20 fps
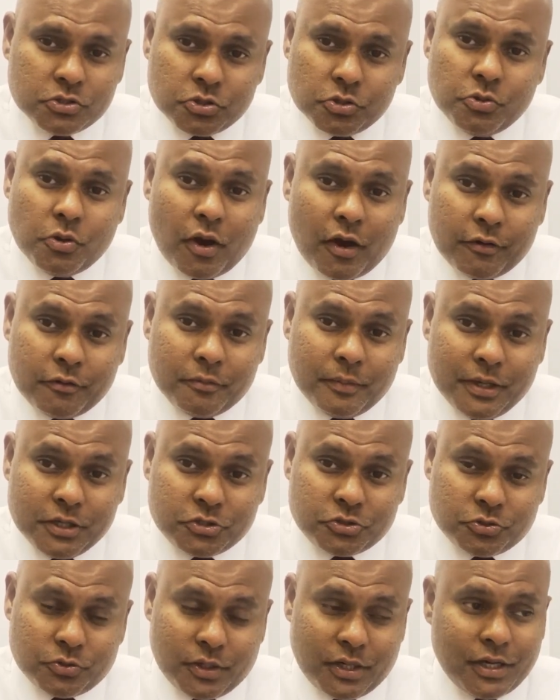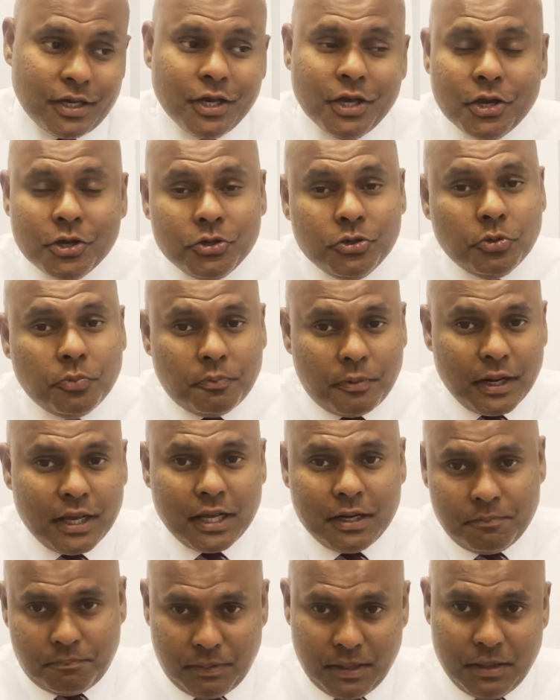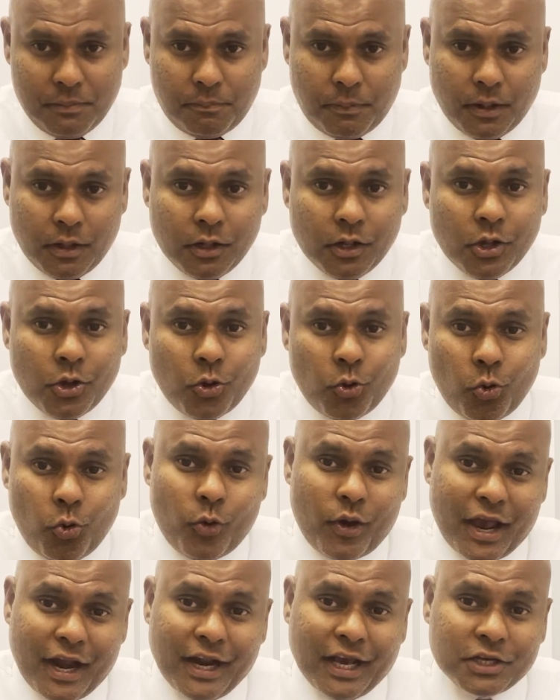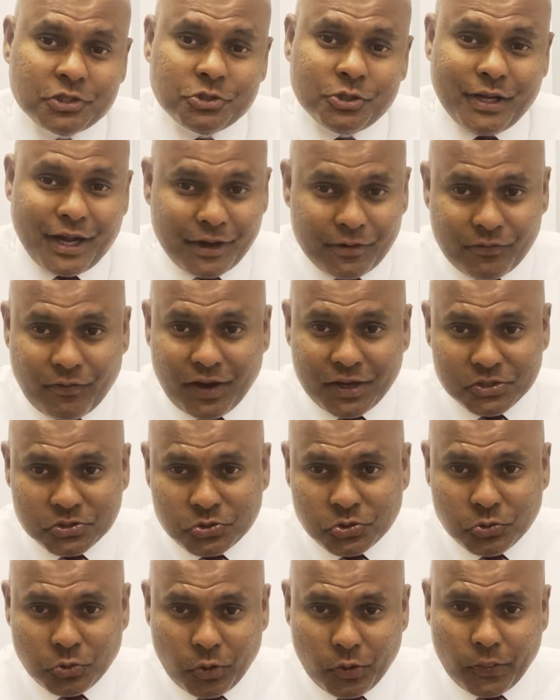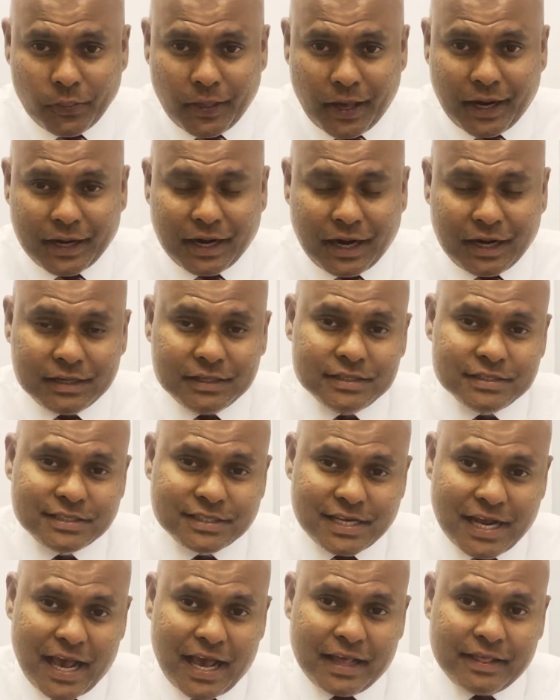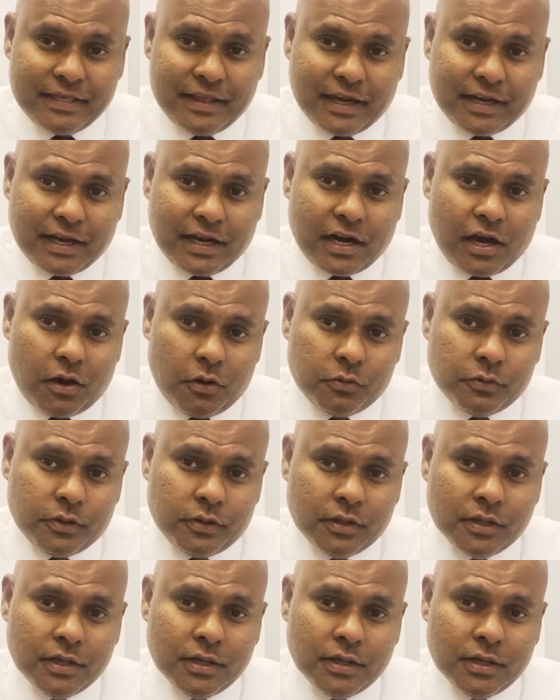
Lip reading: So you have to make sure you bring in people who can actually advise you on that, understand that, and how,